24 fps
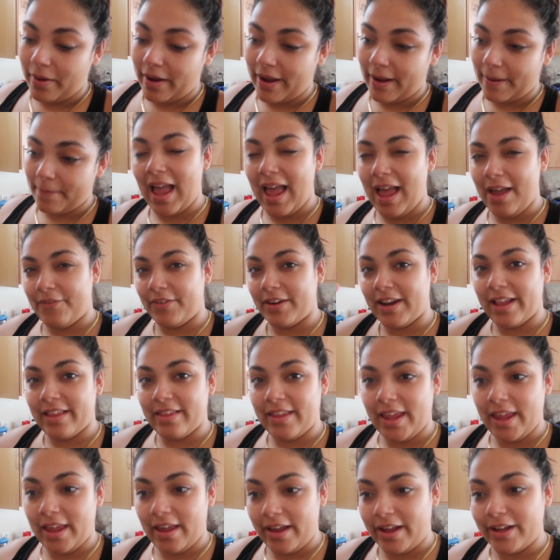but I have an
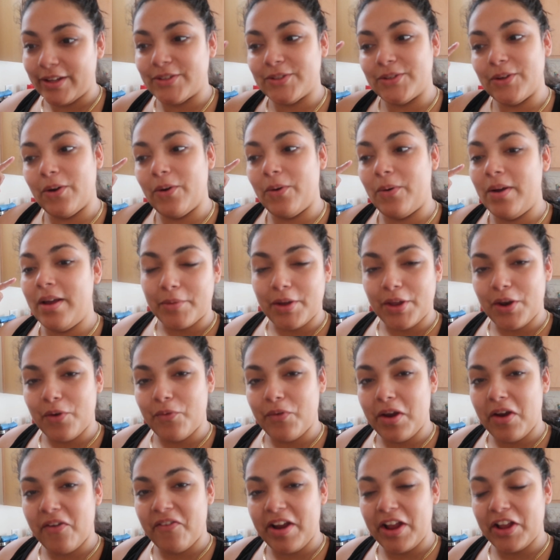idea, so I'm gonna
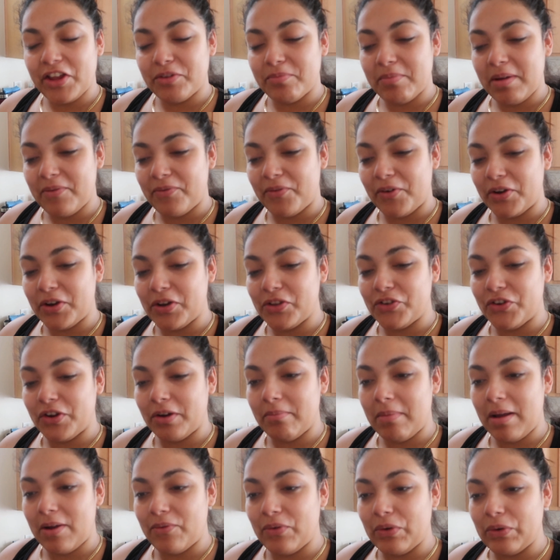rearrange my furniture
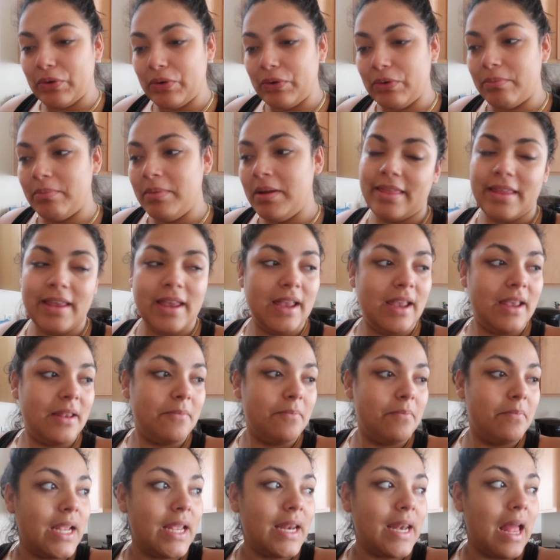in my room and
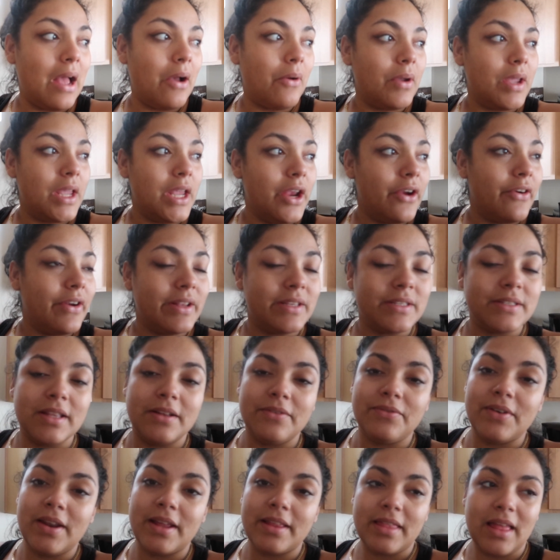then clean out here and
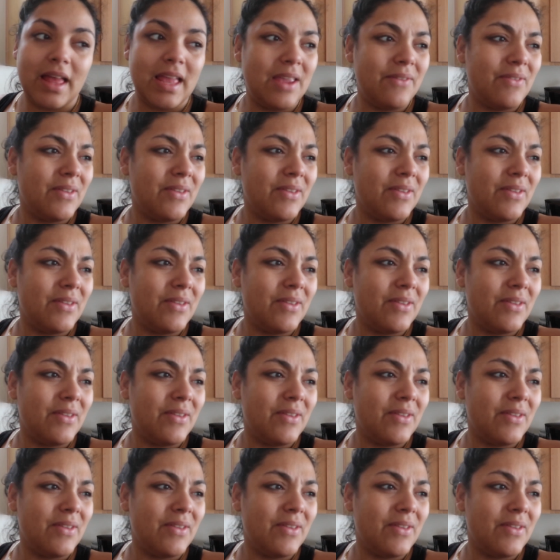stuff like that.